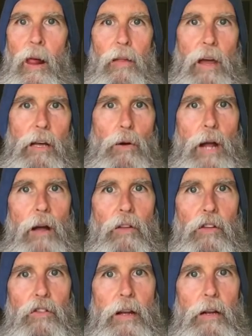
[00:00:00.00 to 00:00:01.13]
and they go down the
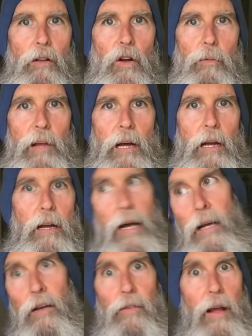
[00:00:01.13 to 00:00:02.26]
street a little bit, and I
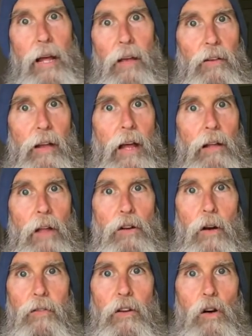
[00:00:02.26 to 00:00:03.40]
guess they hesitate and they
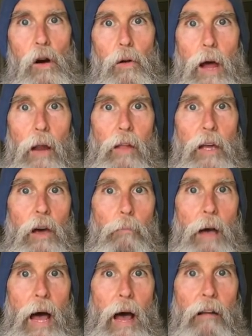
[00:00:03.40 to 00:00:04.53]
turn the car around and they come
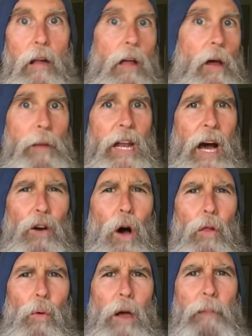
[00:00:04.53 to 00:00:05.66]
back. They may not go
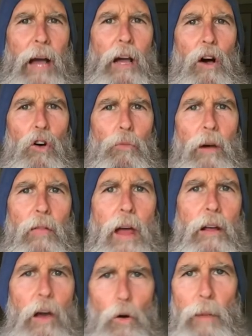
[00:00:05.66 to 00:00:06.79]
all the way back home, but
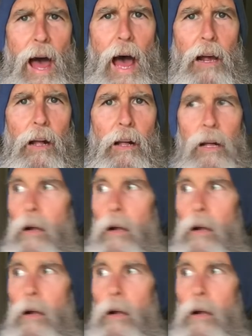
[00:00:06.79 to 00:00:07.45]
they go back.